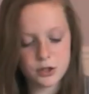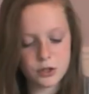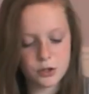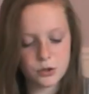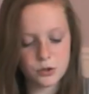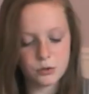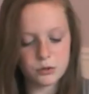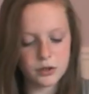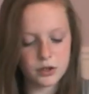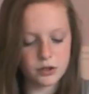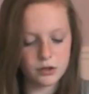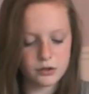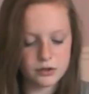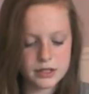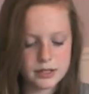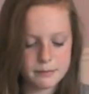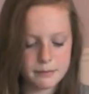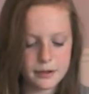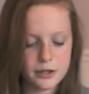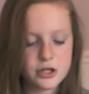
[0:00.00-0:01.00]
two little
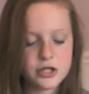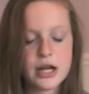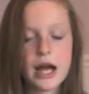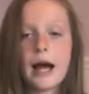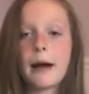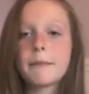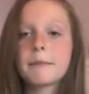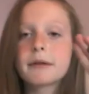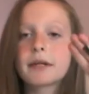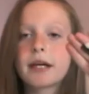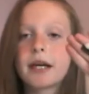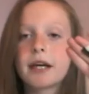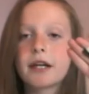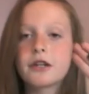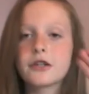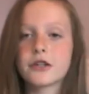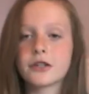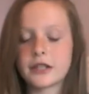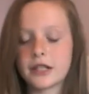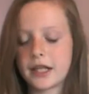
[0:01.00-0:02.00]
sponge
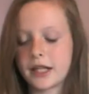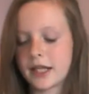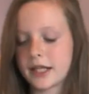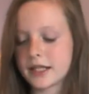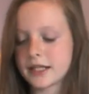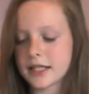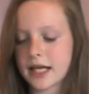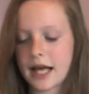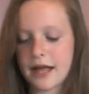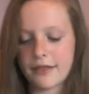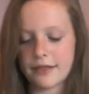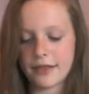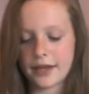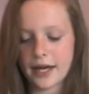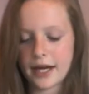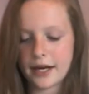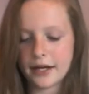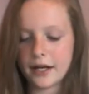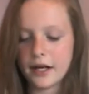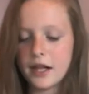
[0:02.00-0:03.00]
applicator things, and
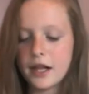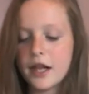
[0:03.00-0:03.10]
then